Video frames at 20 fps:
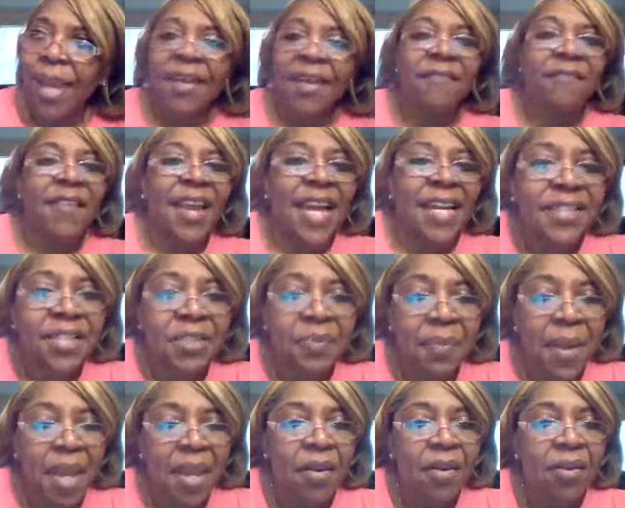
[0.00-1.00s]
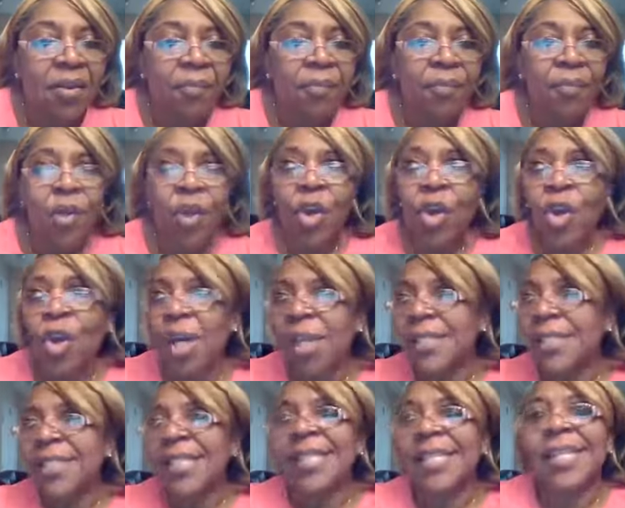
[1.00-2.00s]
advancement. You're
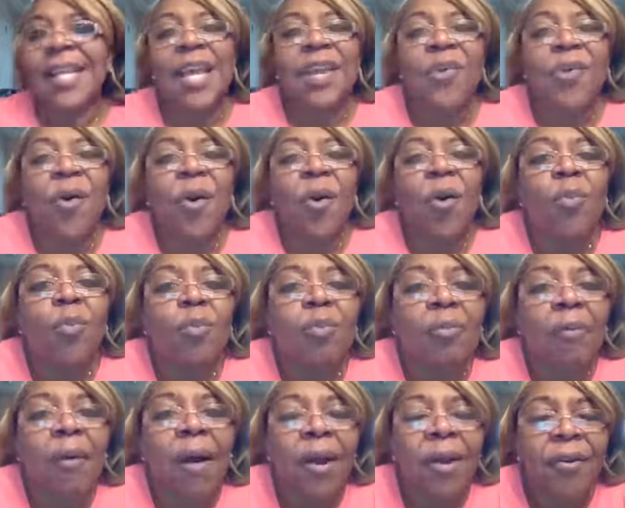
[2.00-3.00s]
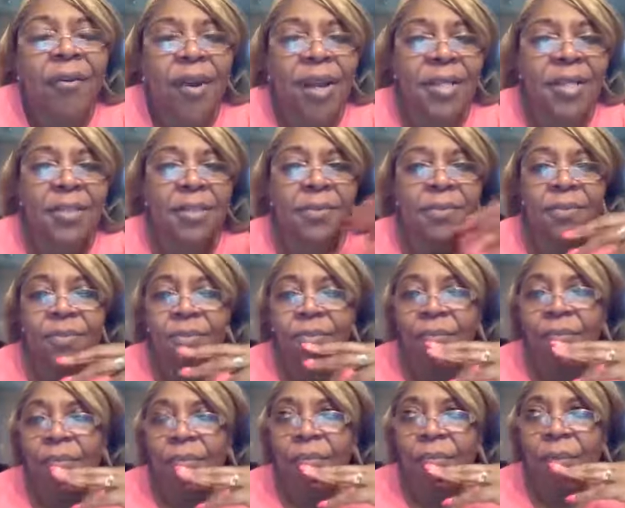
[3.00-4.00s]
gonna delay your own progress.
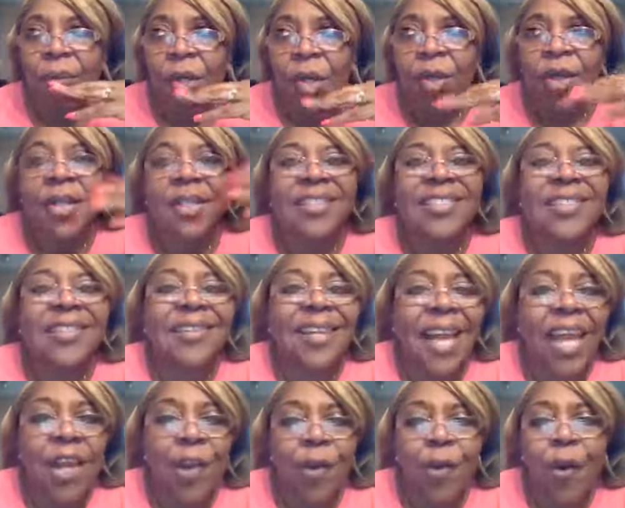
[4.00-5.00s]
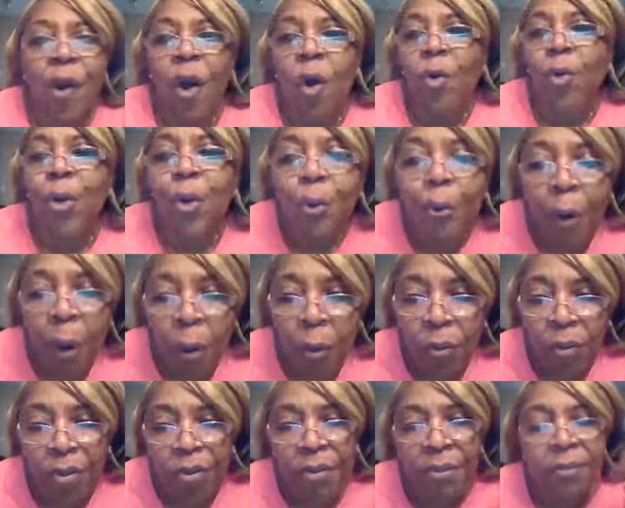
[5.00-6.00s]
You're gonna delay your own
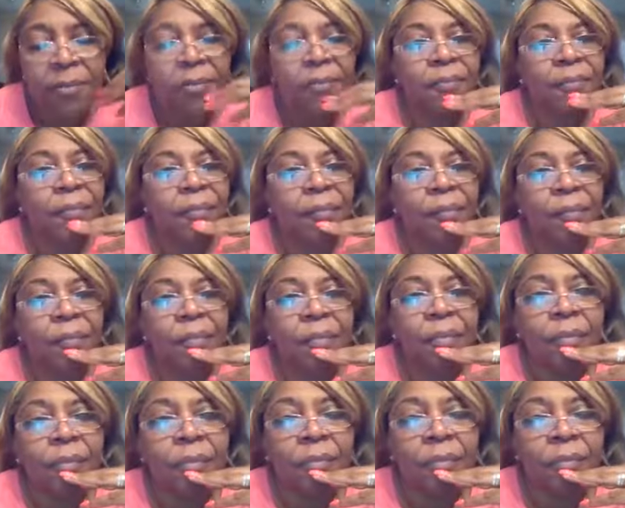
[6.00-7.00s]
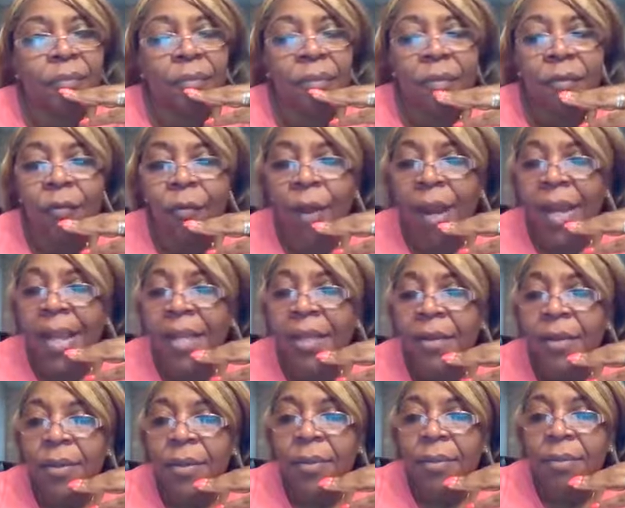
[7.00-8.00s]
growth.
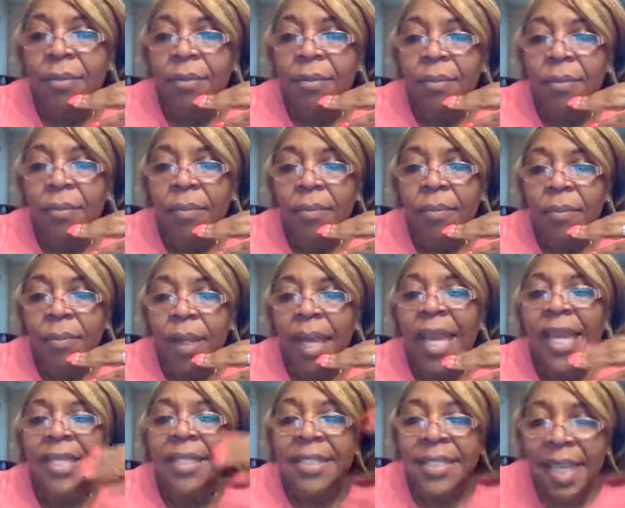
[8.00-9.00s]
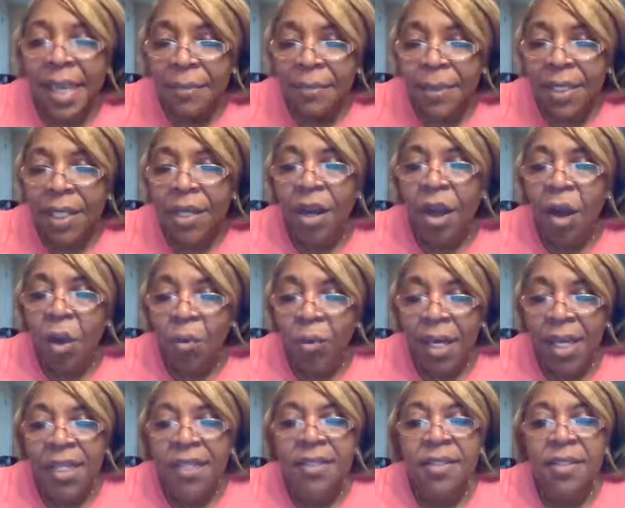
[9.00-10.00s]
Right? Accept it,
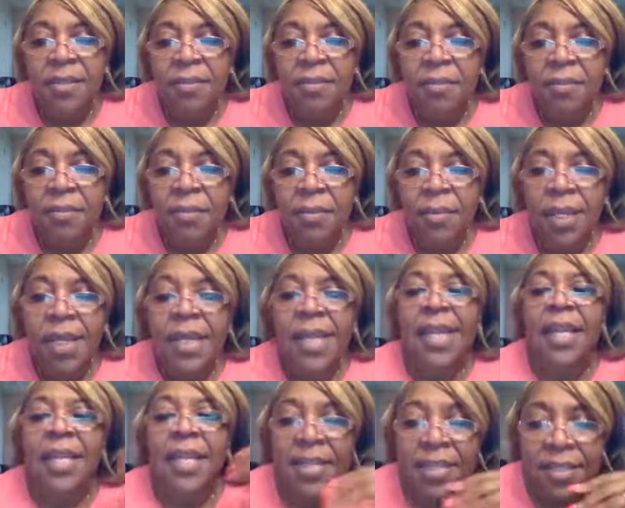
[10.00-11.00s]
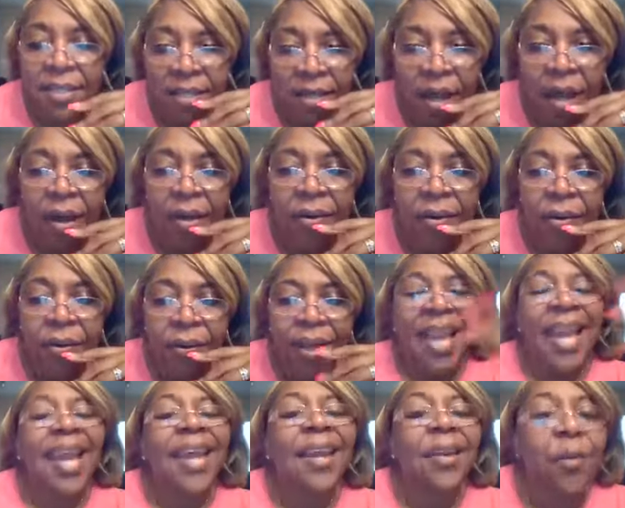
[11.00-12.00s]
own it. It is an honor
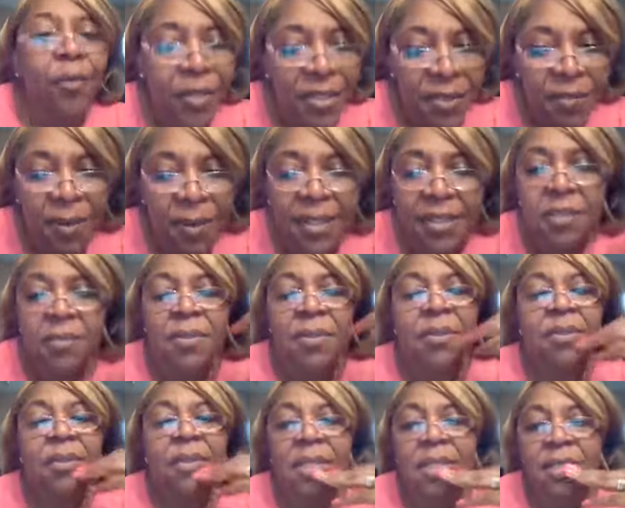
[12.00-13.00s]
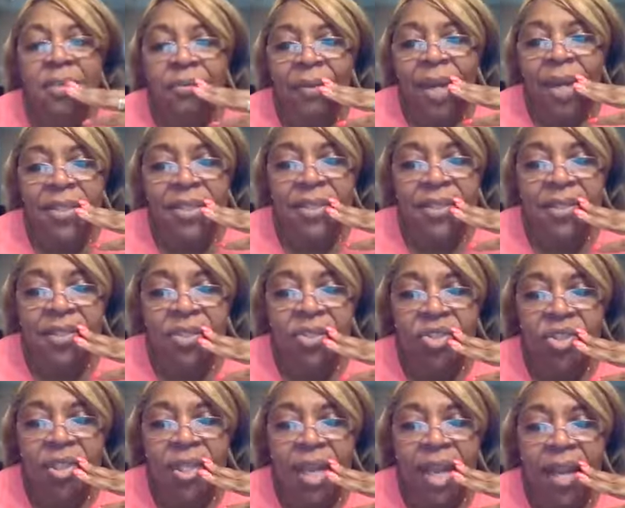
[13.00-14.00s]
and a responsibility. That's right,
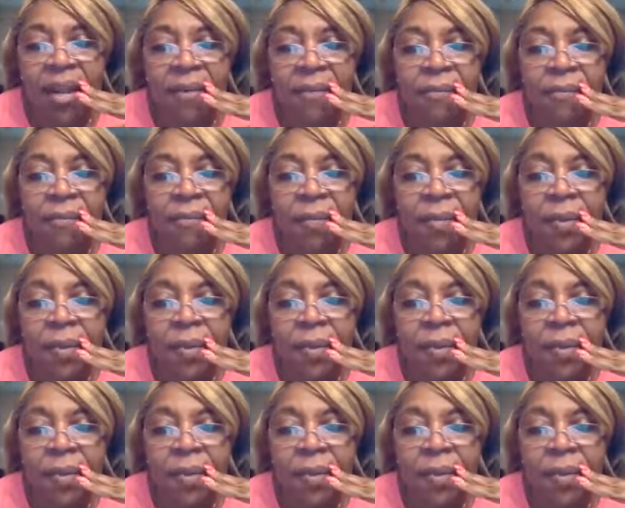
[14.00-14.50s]
Sister Jeanette.